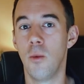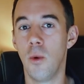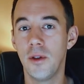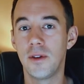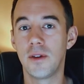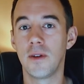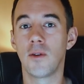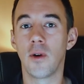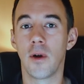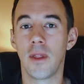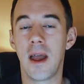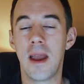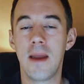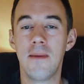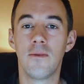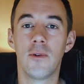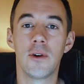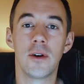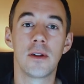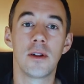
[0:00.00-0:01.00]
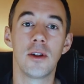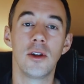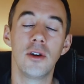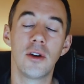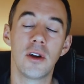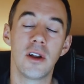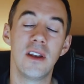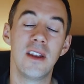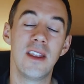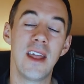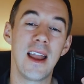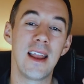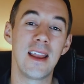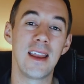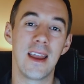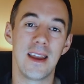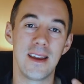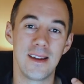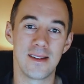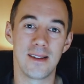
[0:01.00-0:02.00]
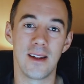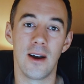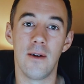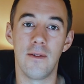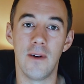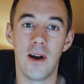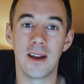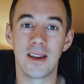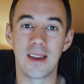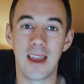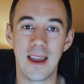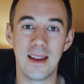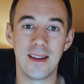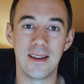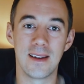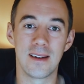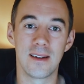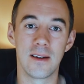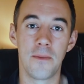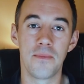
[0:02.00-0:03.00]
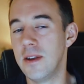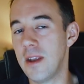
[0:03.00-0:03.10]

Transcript: Once you've got that invoice, you can then get yourself ungated.